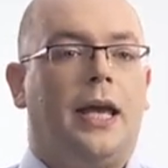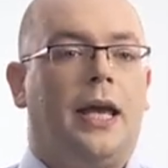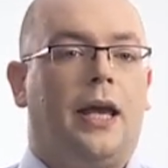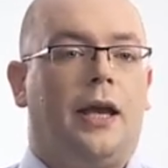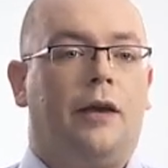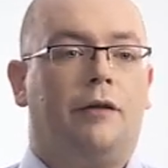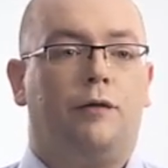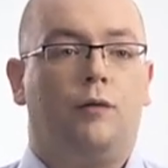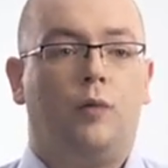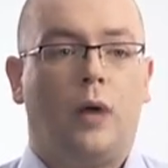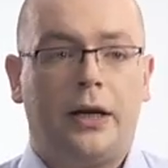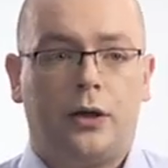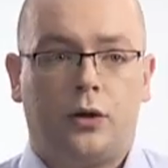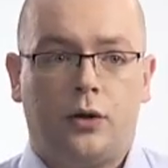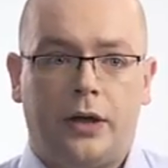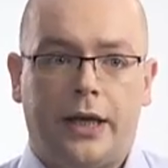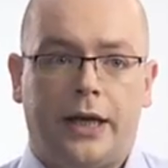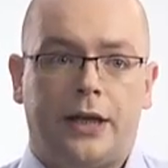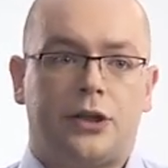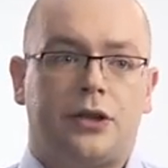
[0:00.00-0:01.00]
If one
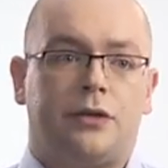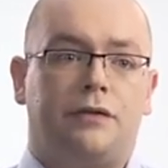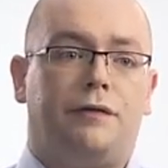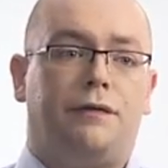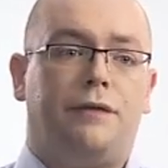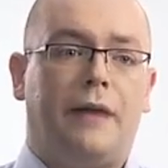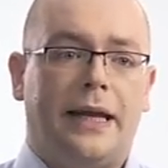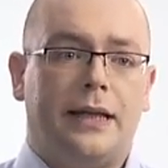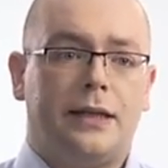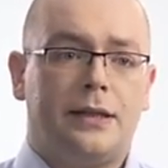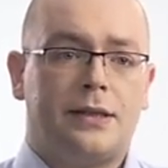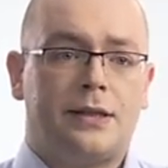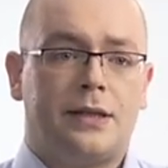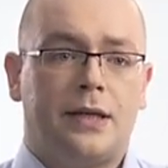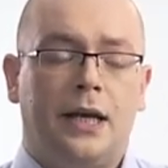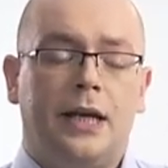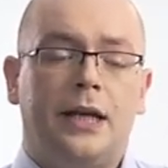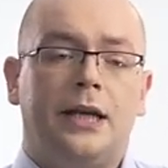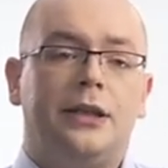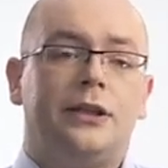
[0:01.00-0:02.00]
connection fails,
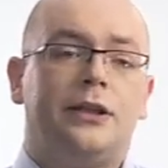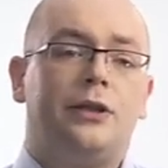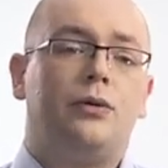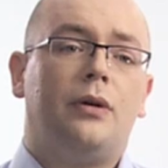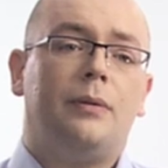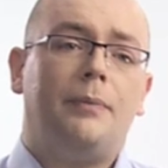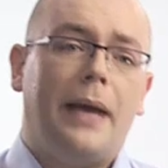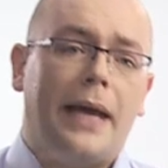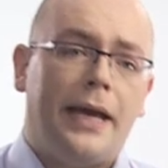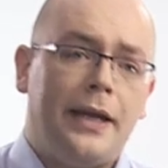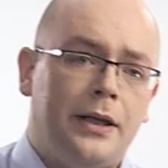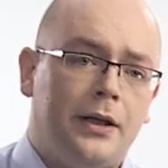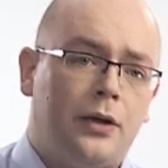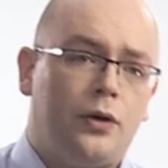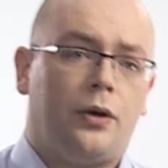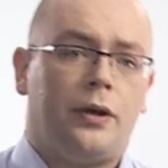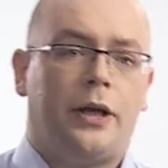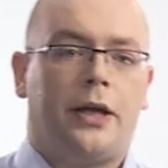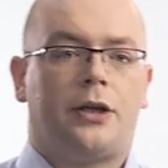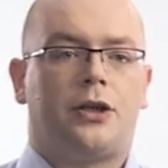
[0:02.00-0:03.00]
the remaining
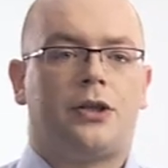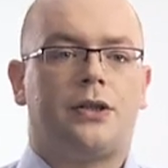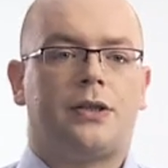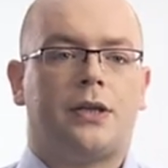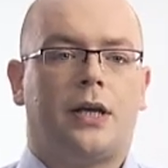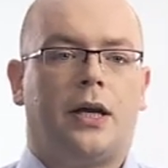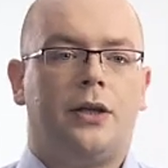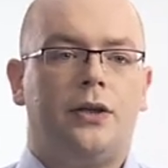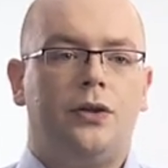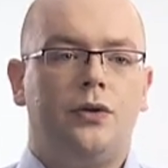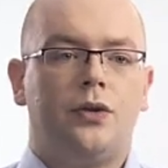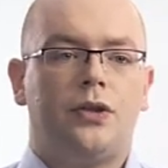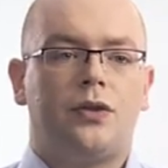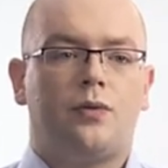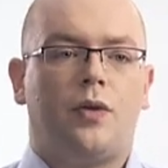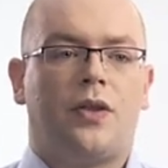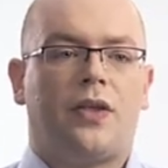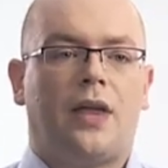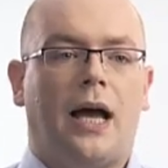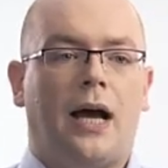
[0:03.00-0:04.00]
connections are
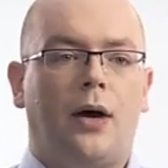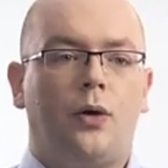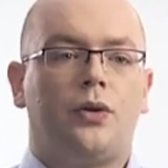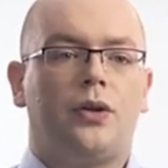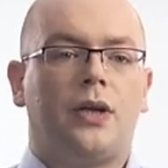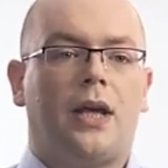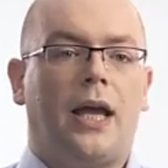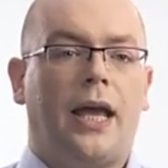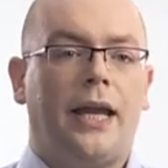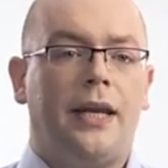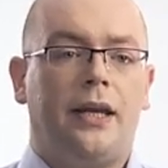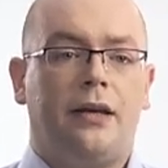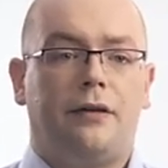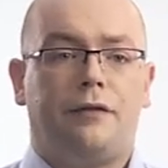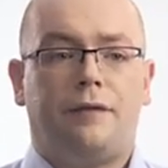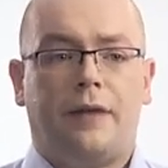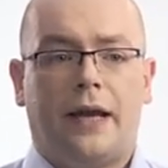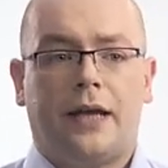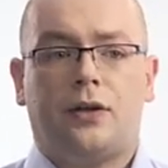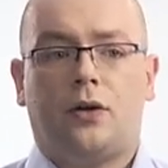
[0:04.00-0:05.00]
used without any
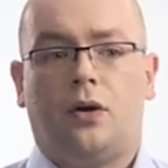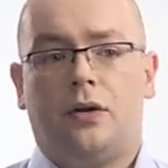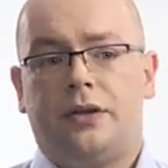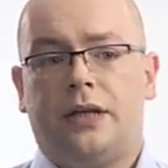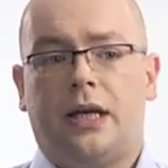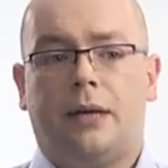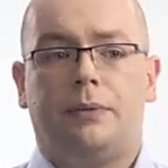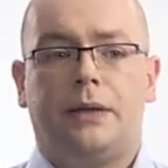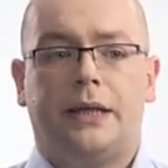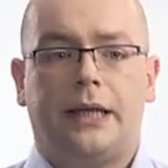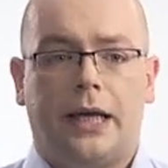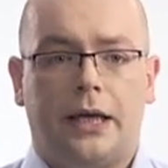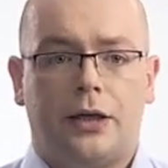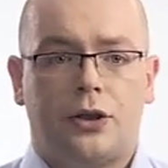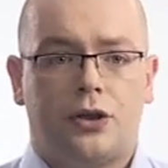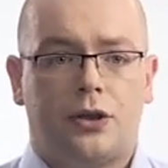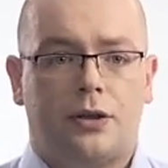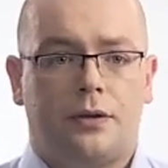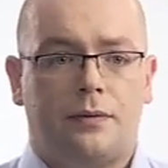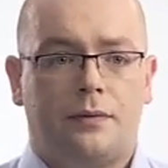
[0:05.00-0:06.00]
effect on the
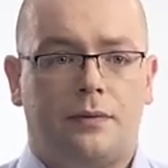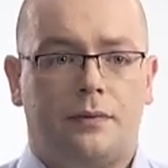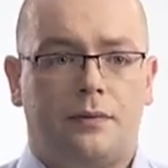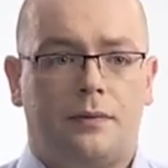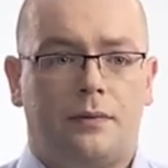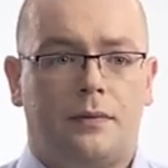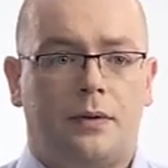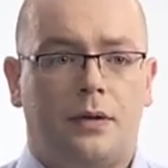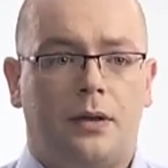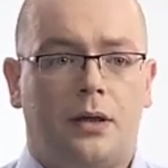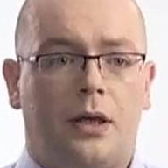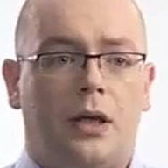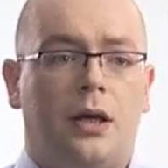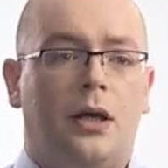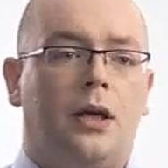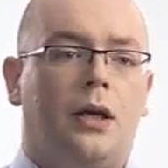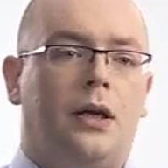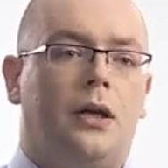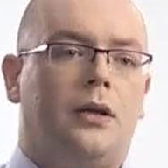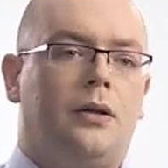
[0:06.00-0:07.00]
application.
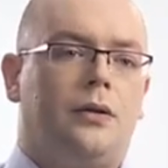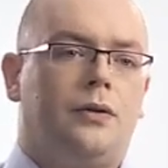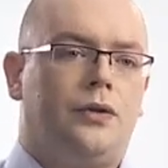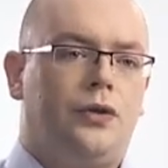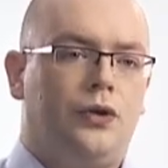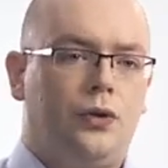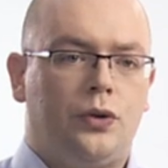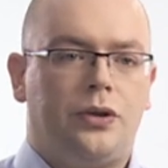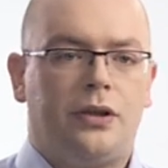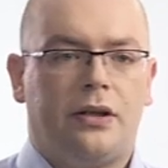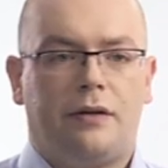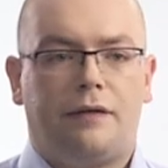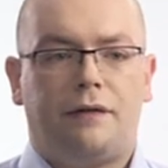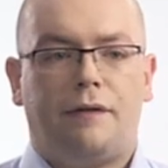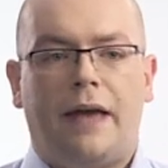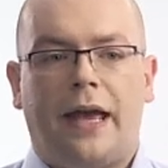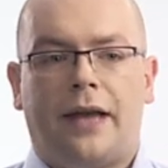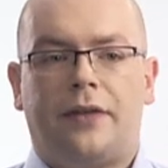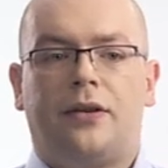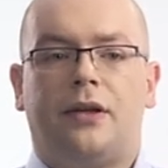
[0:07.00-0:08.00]
Due to the
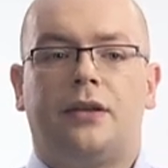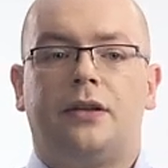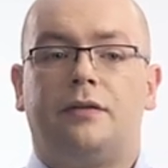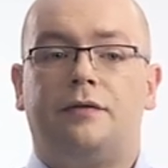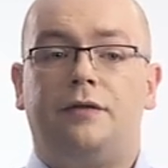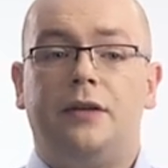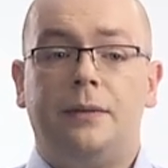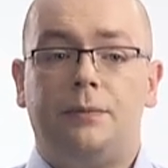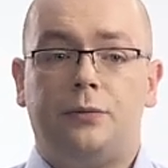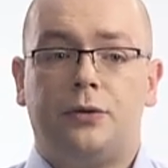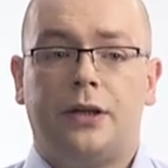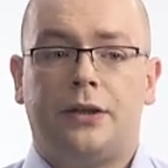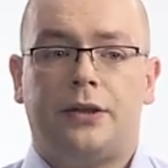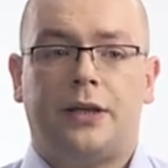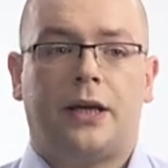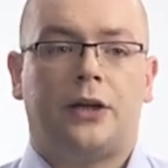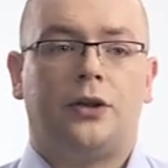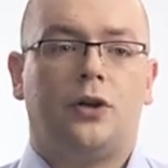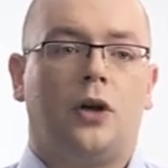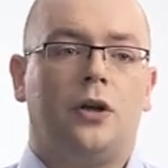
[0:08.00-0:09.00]
fact that the Viprinet
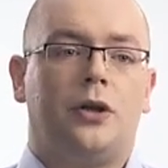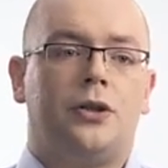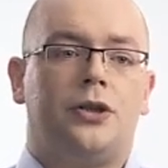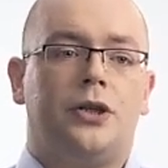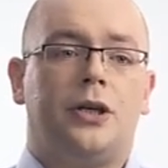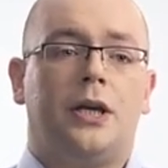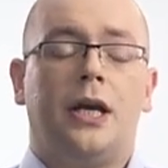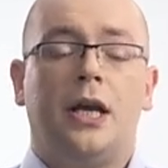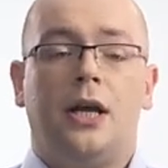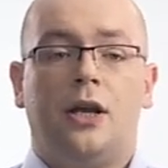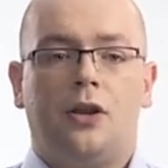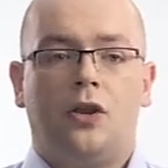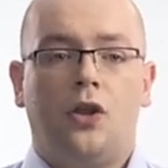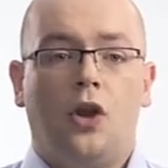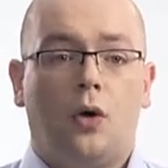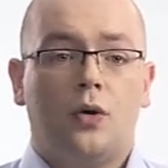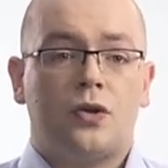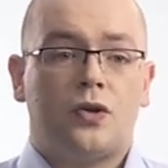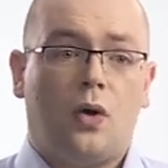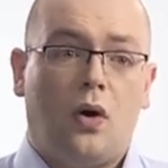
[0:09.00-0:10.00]
technology
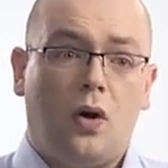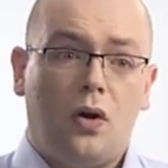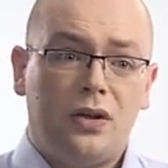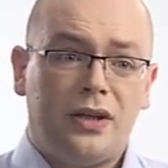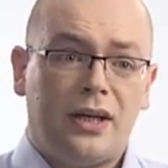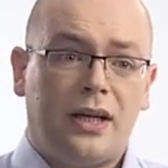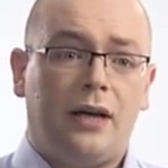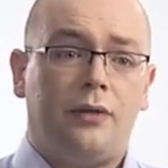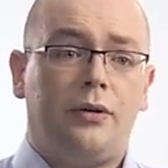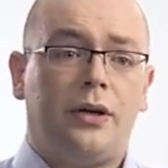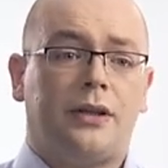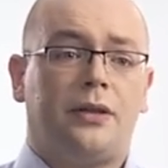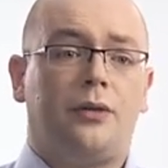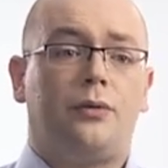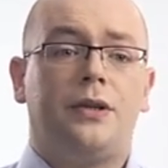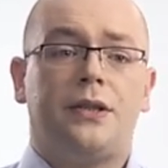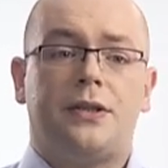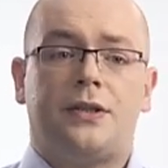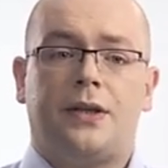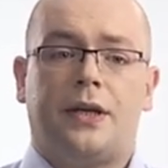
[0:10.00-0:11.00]
knows all the
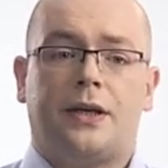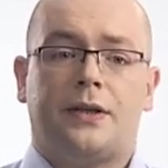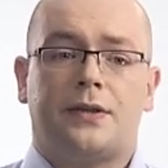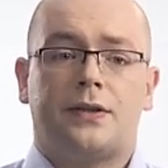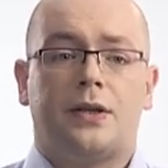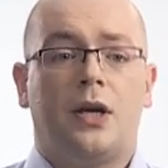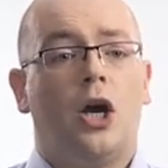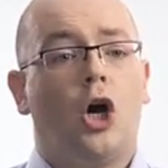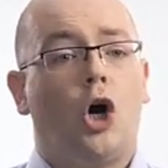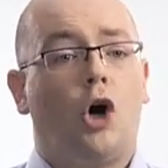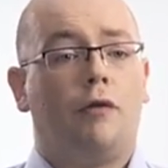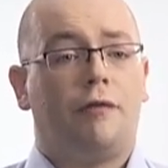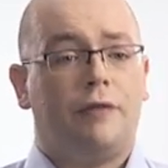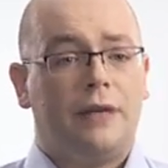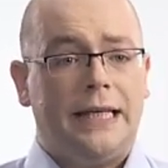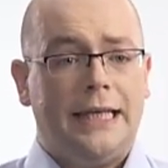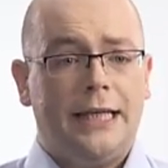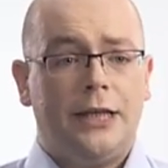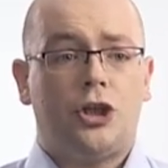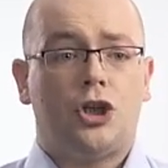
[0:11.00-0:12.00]
characteristics of
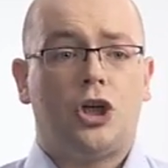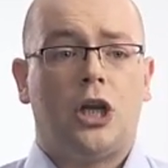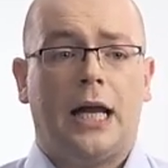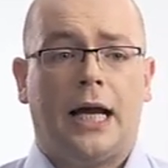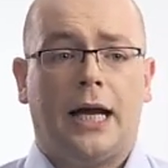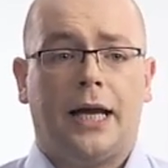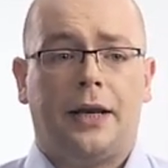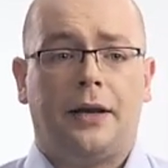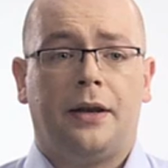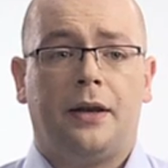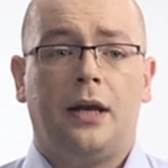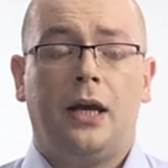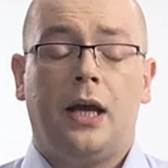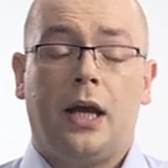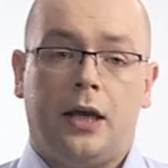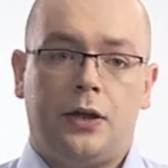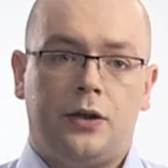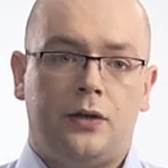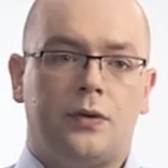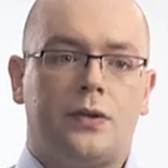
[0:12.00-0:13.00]
each line
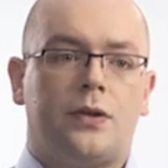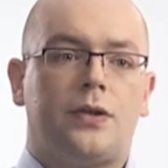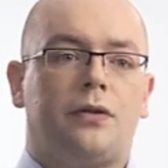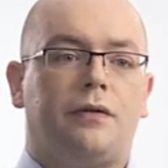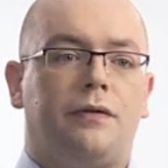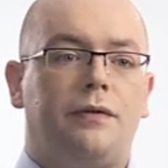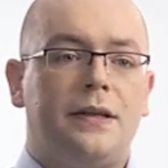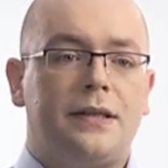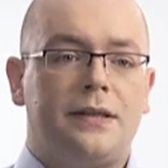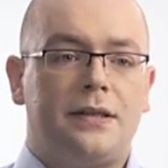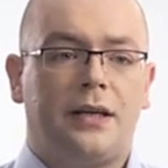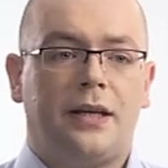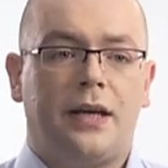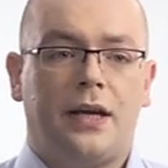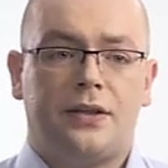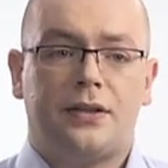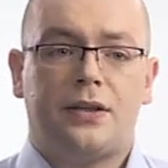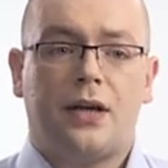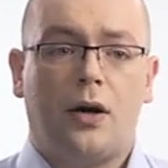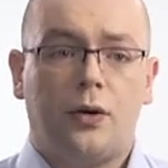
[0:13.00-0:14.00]
and uses
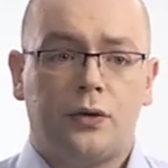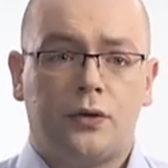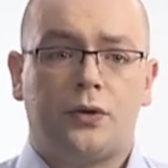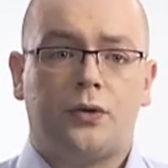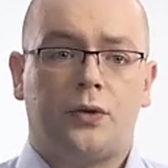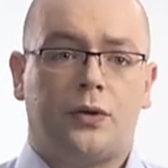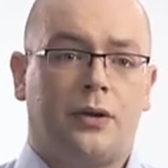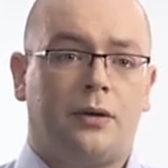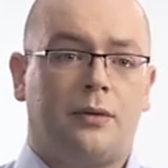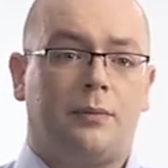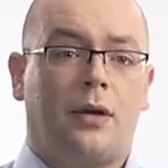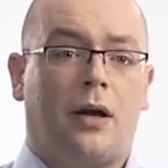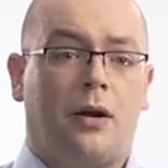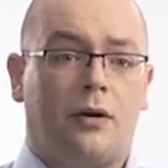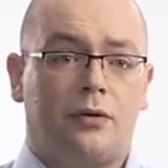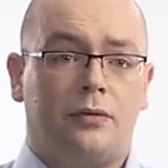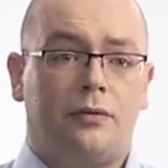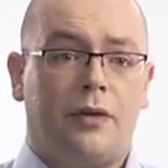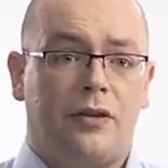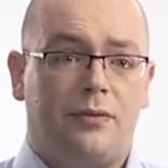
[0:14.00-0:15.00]
sophisticated auto-tuning
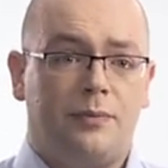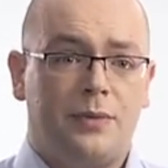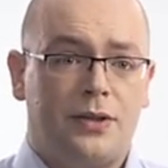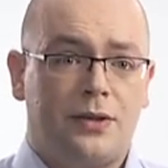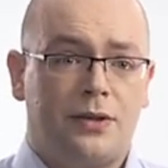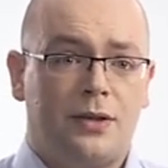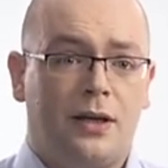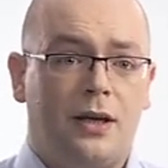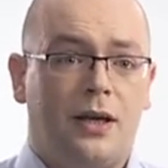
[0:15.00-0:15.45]
algorithms,